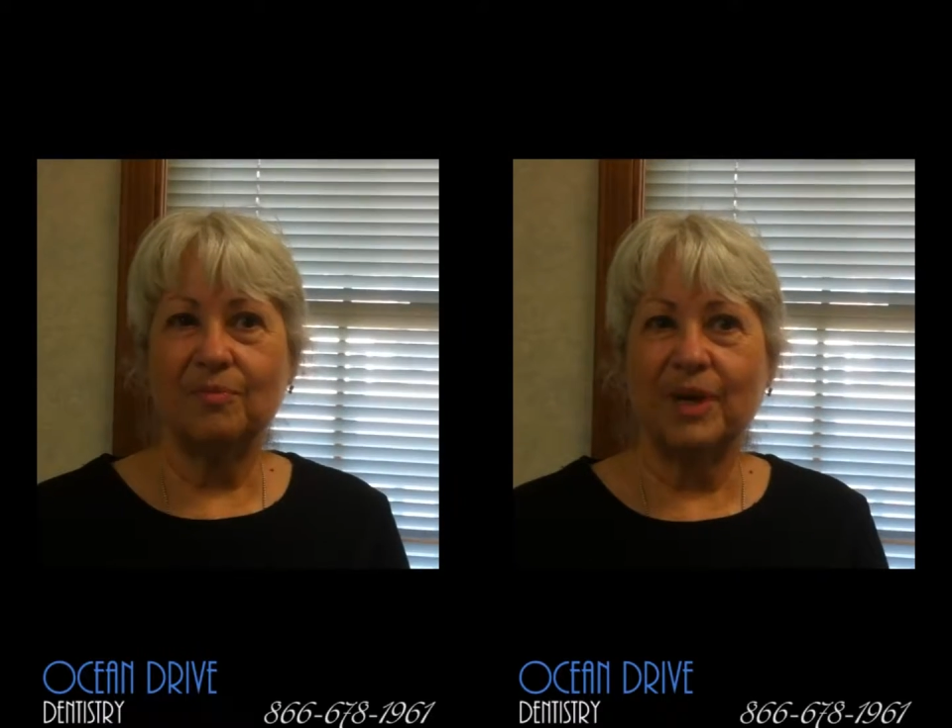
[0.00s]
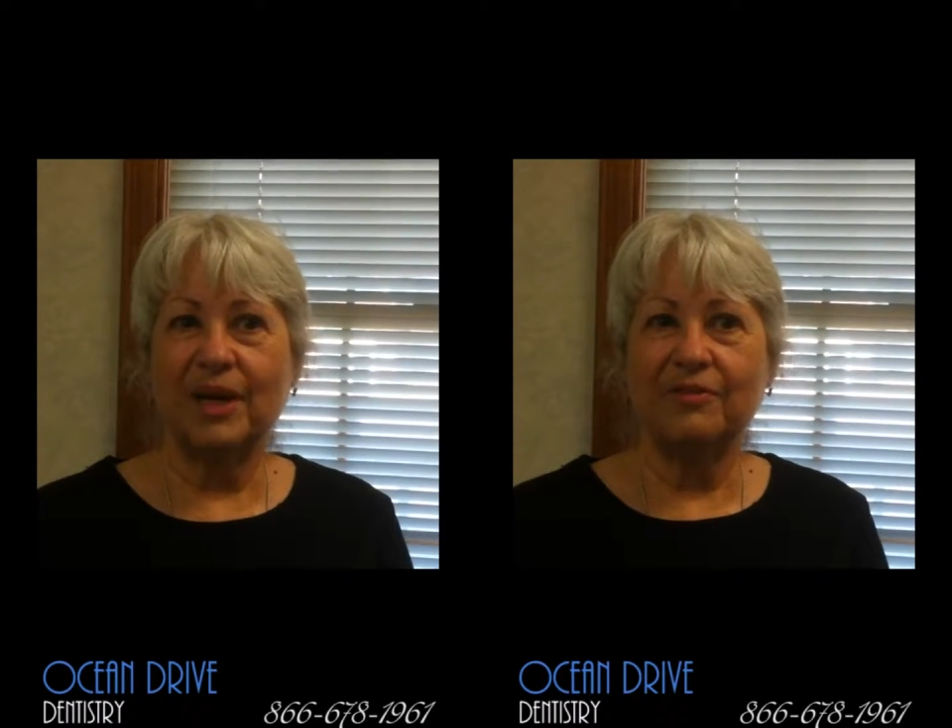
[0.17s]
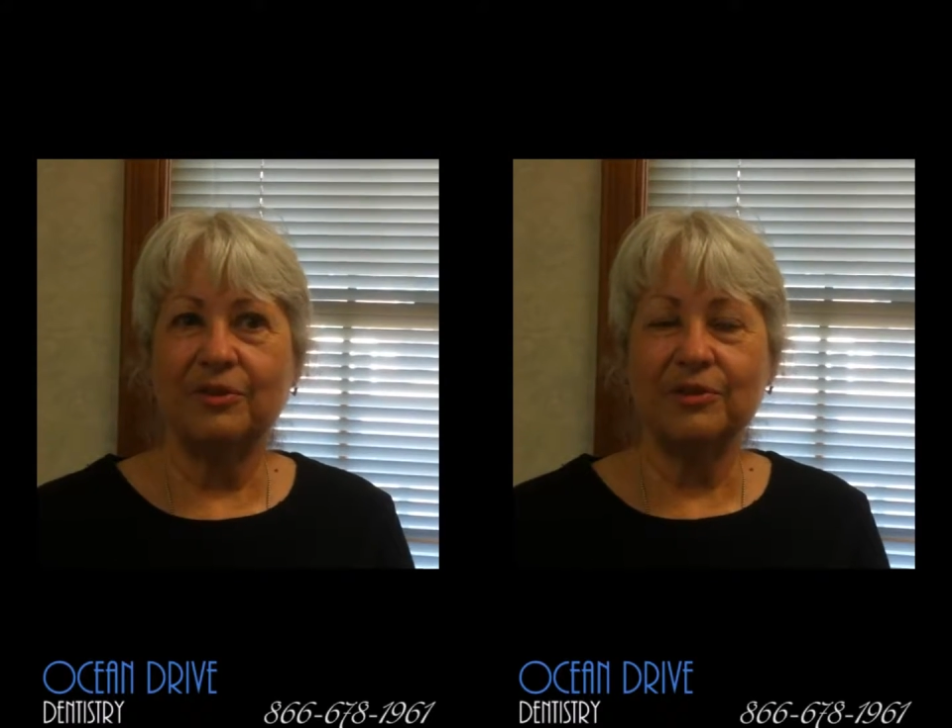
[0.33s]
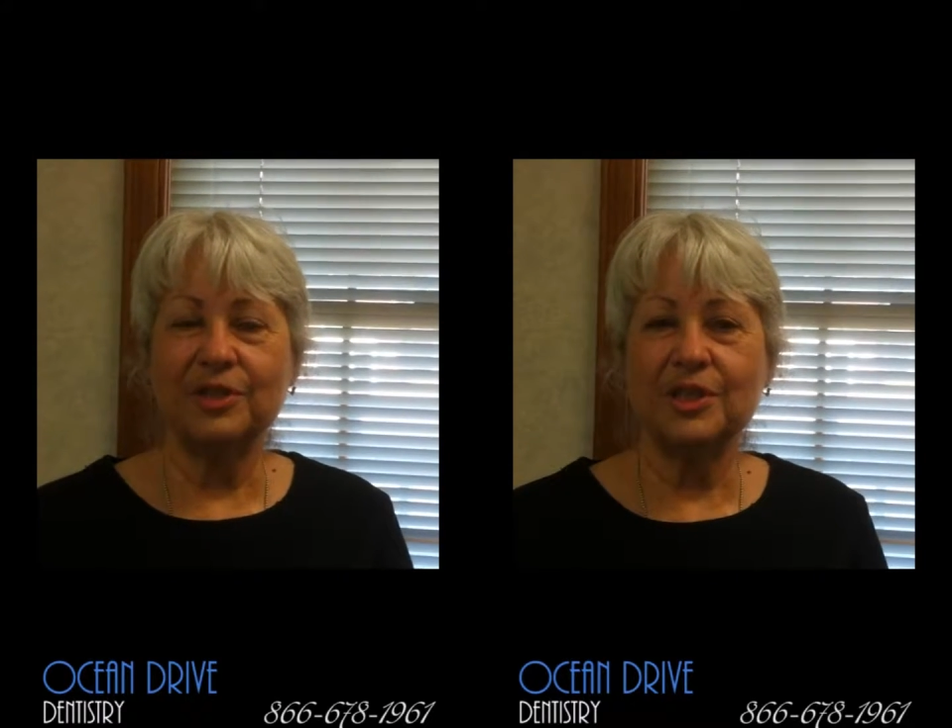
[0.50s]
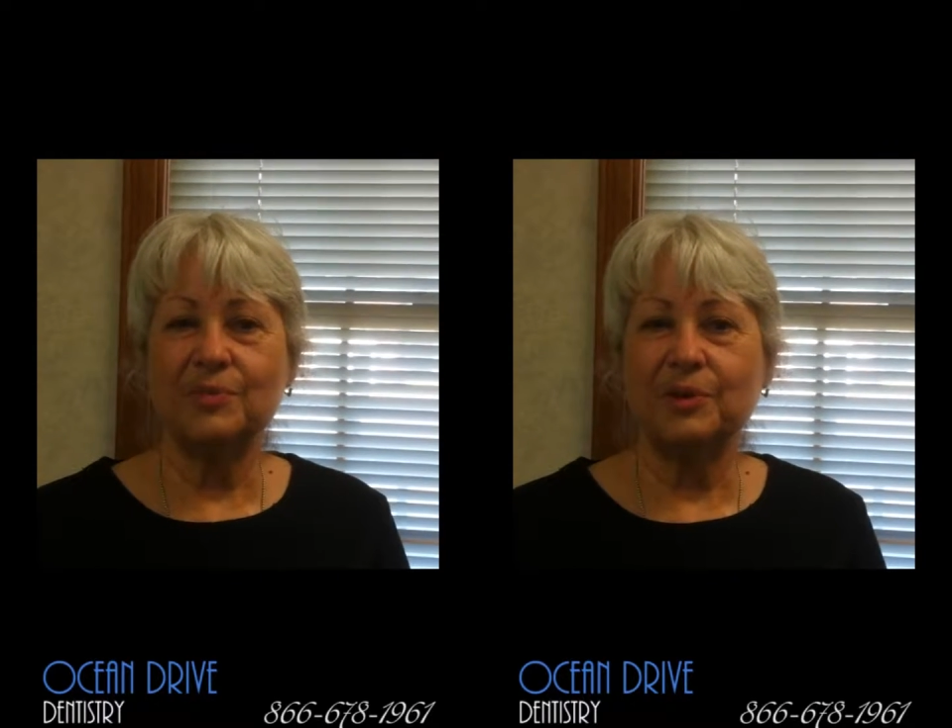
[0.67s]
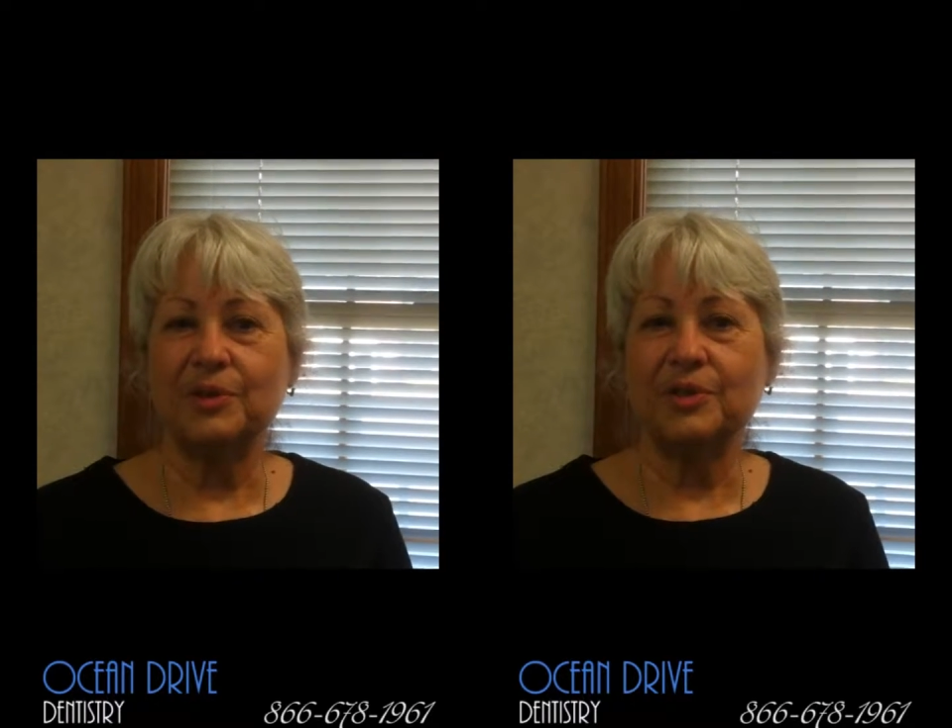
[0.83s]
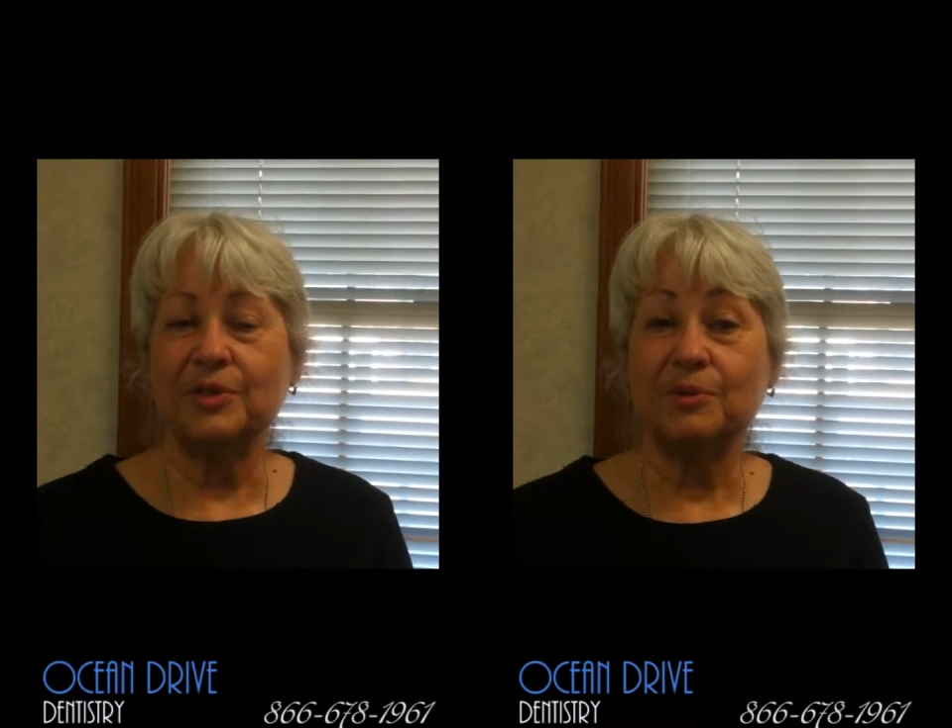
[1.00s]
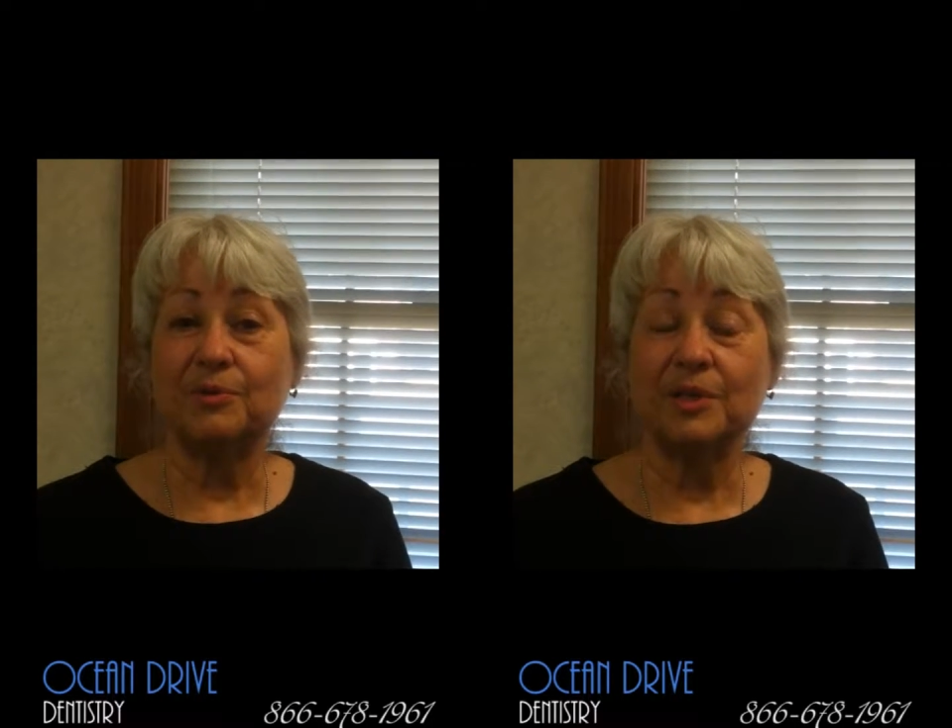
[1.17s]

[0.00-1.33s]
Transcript: My first experience was